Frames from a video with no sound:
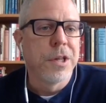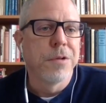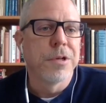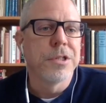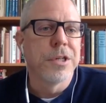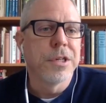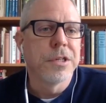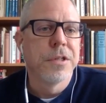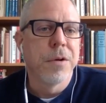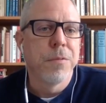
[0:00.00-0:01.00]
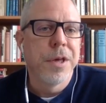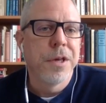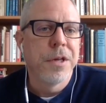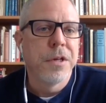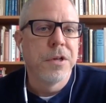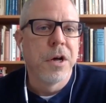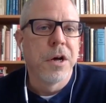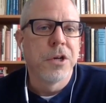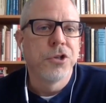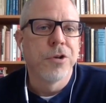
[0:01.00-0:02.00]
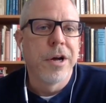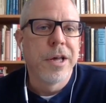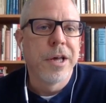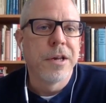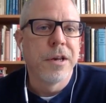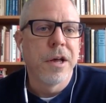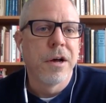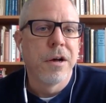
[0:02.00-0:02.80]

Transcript: linguistics that we try and